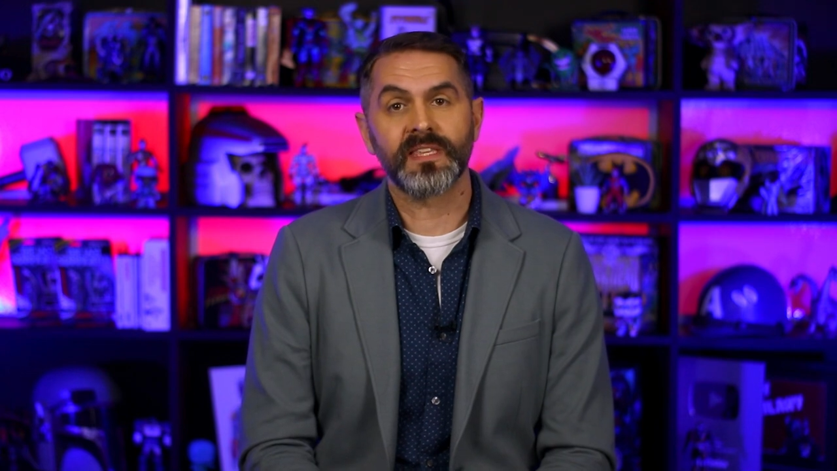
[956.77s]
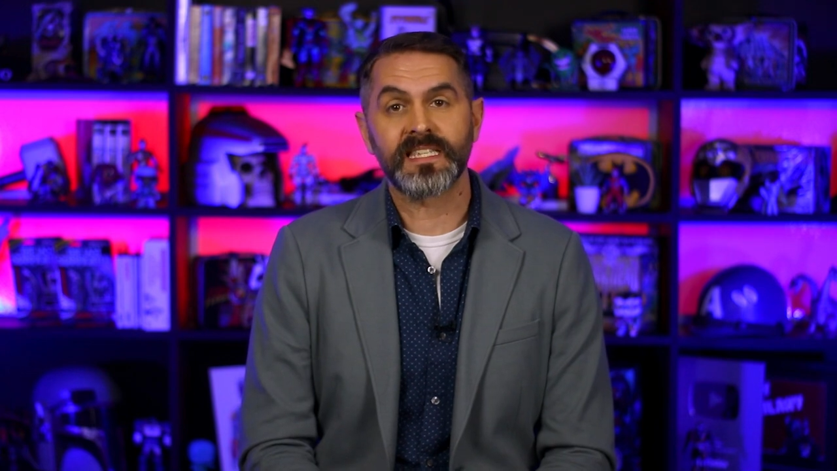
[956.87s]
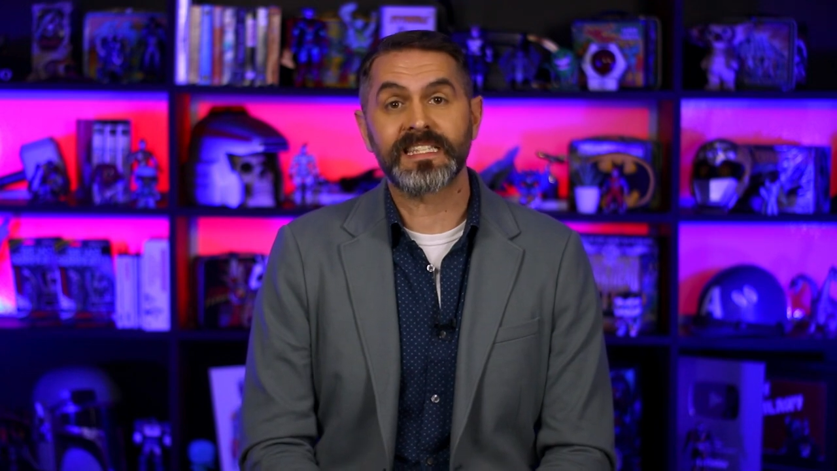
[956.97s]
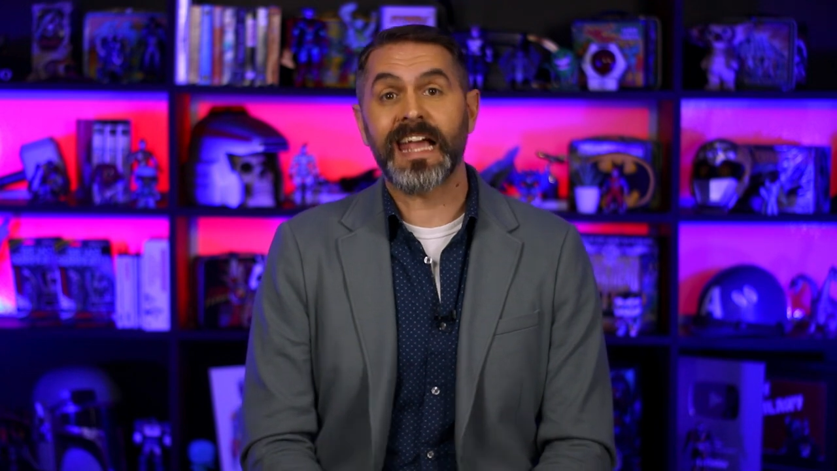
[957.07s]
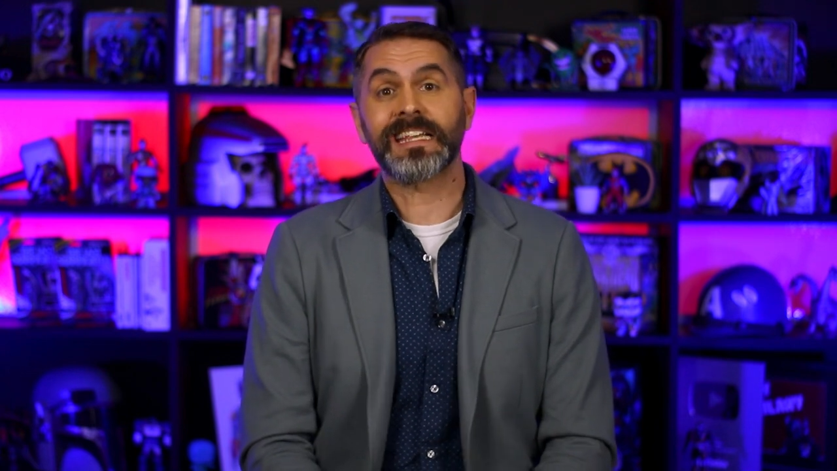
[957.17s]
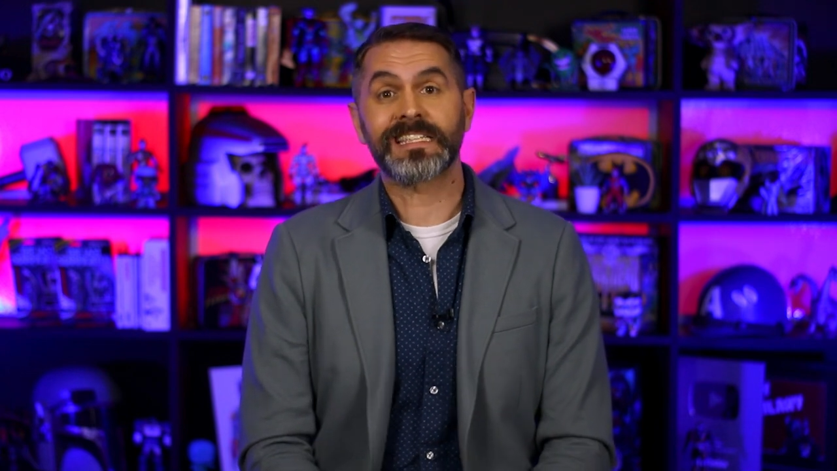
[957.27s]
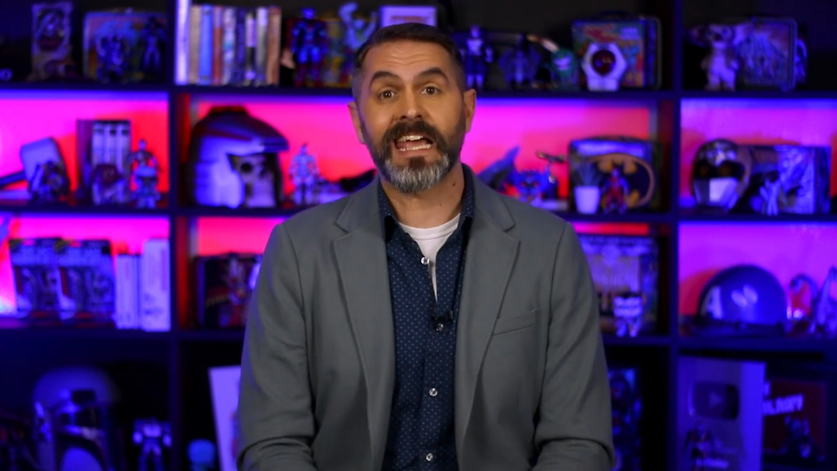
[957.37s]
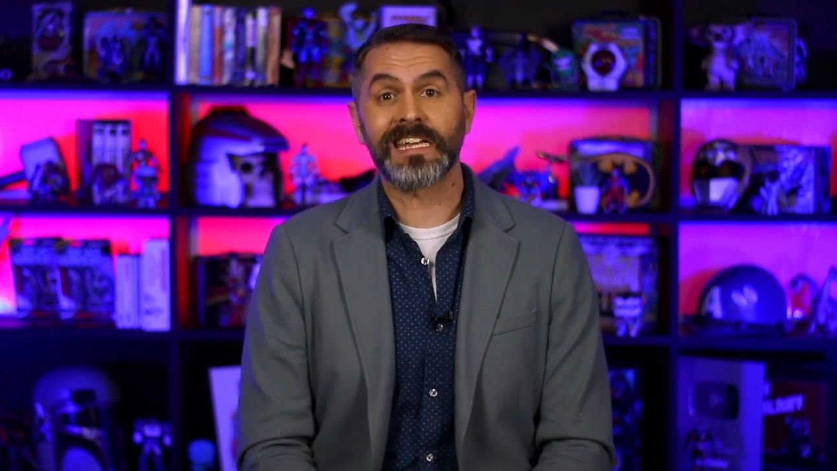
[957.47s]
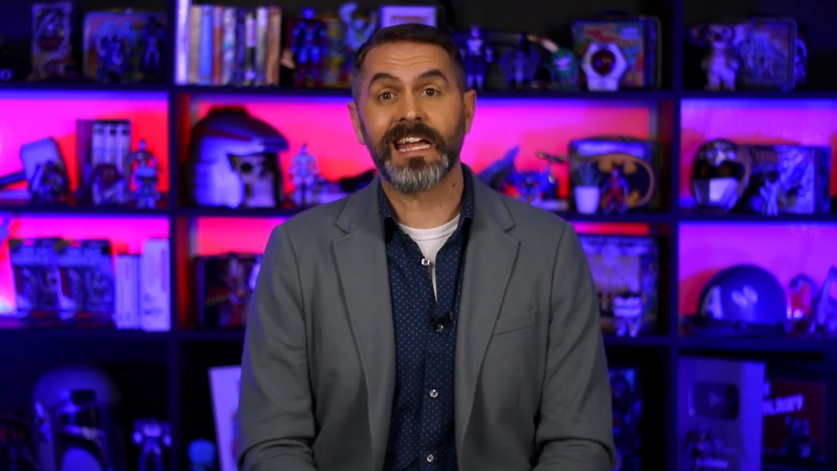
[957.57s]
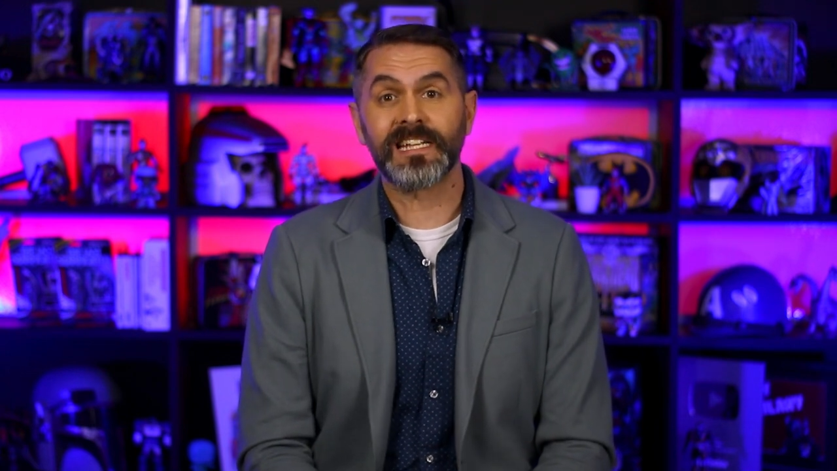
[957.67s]
the status
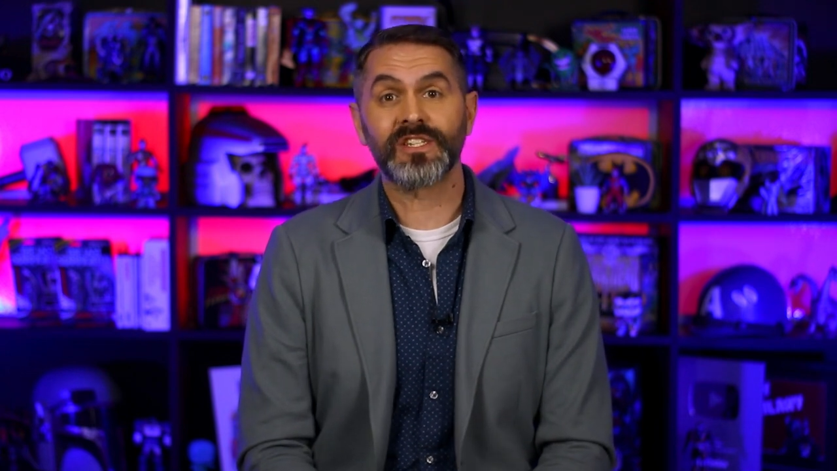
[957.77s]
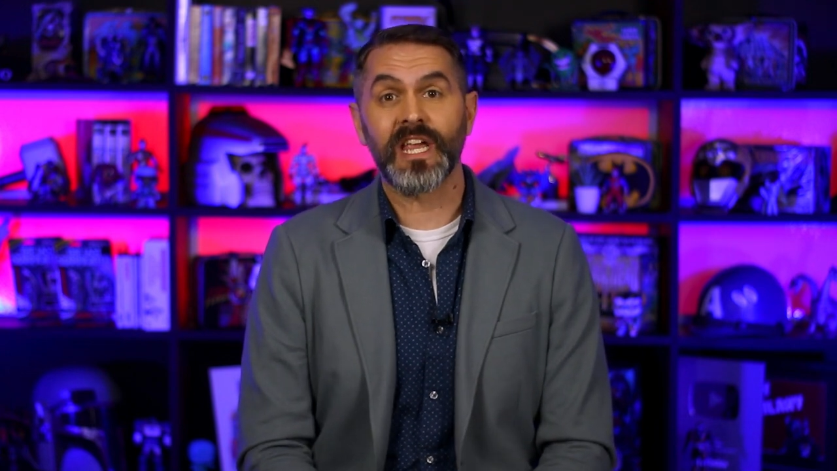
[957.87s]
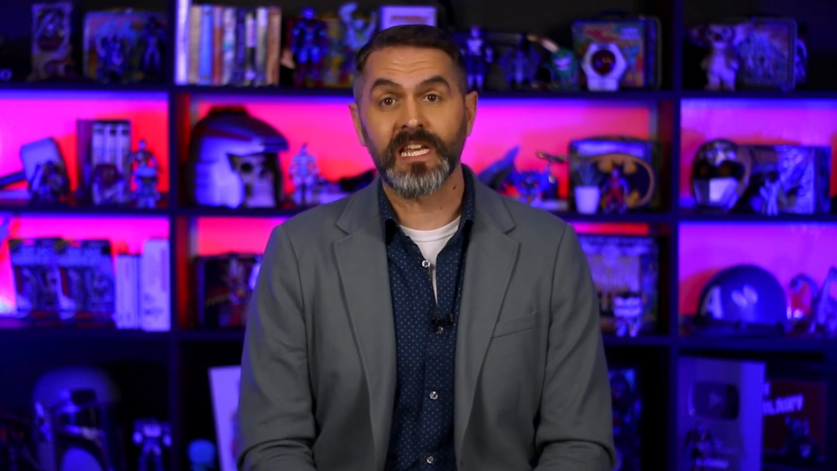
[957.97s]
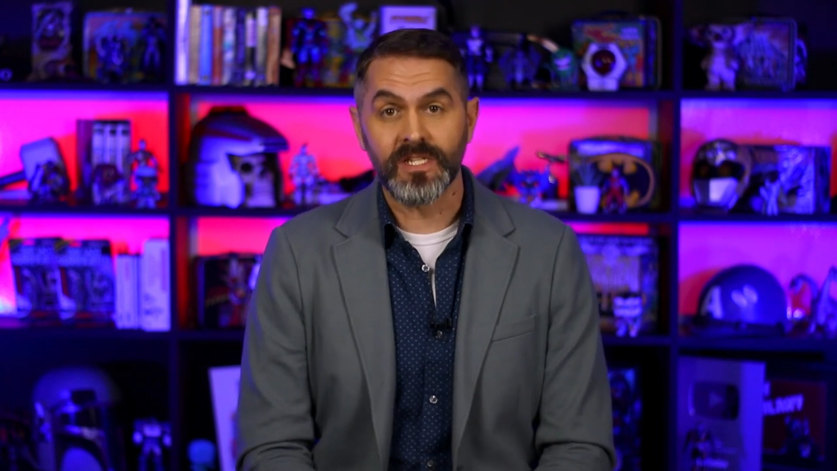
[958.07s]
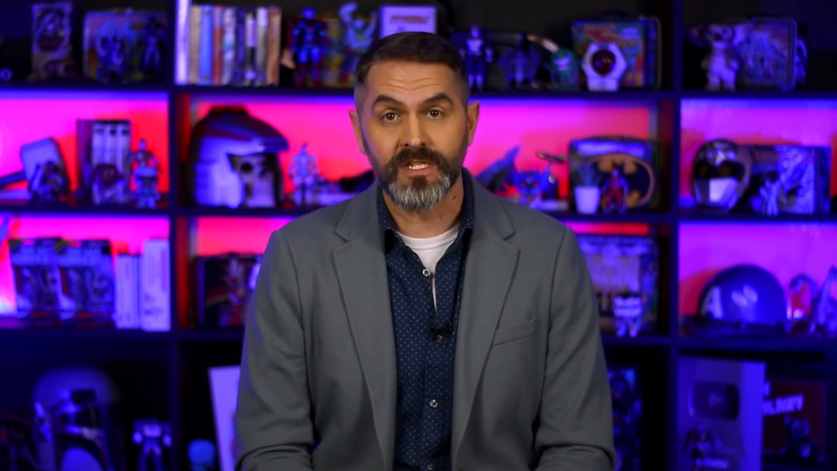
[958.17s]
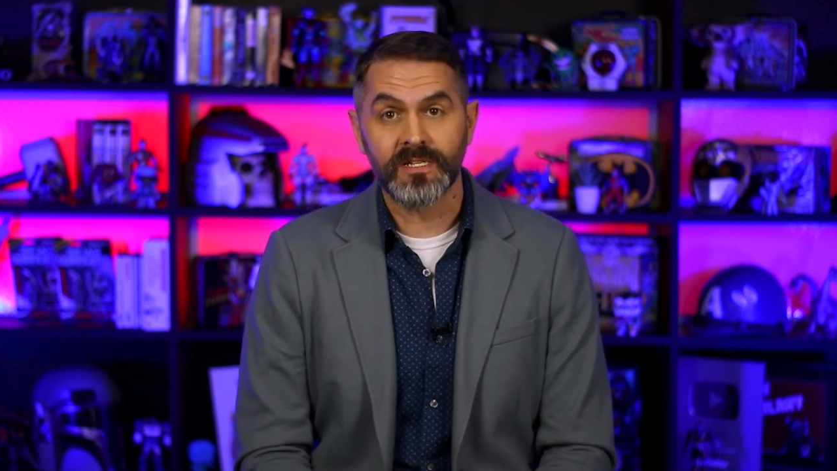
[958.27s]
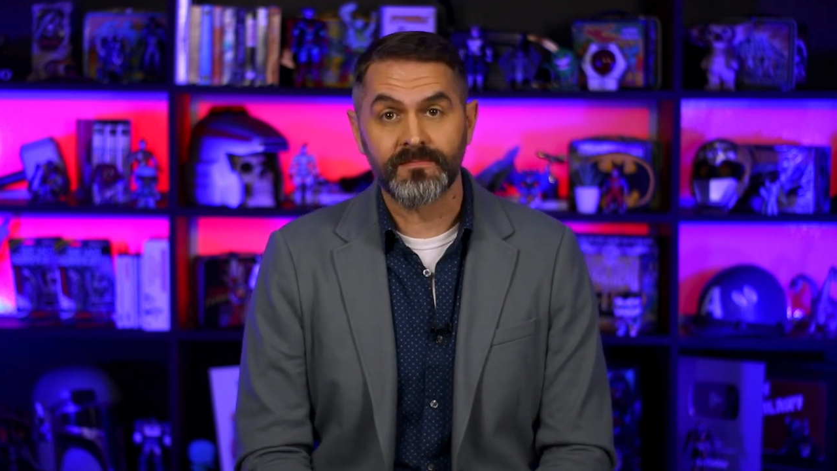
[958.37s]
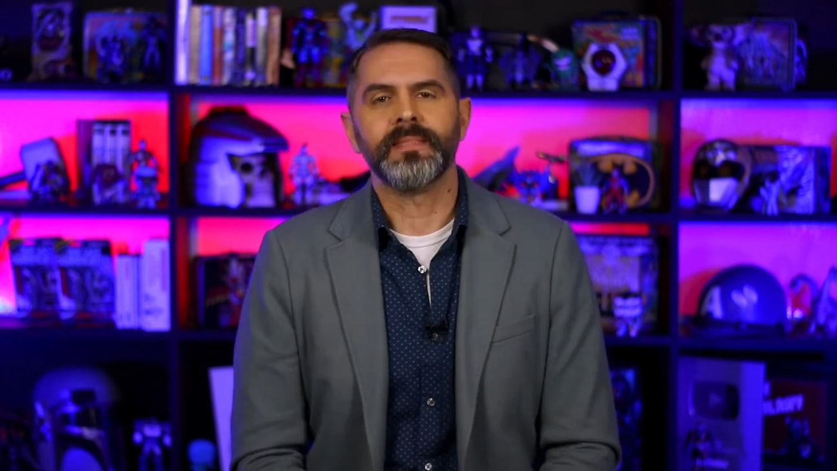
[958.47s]
had not changed.